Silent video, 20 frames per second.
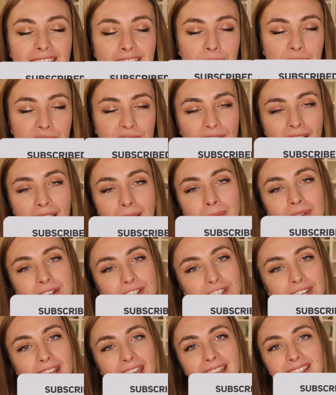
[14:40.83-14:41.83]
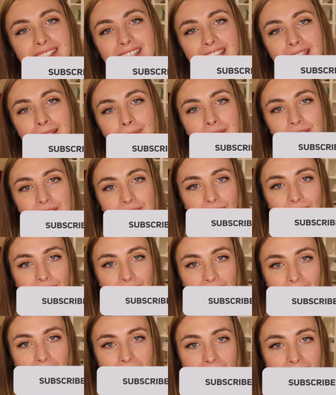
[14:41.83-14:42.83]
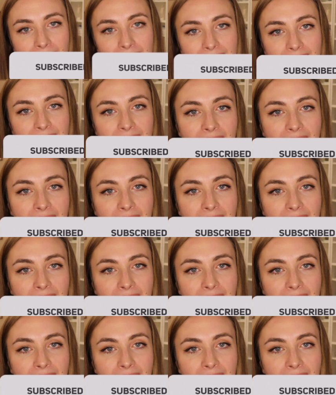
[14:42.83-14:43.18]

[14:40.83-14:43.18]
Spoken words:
subscribe and share to keep the channel going,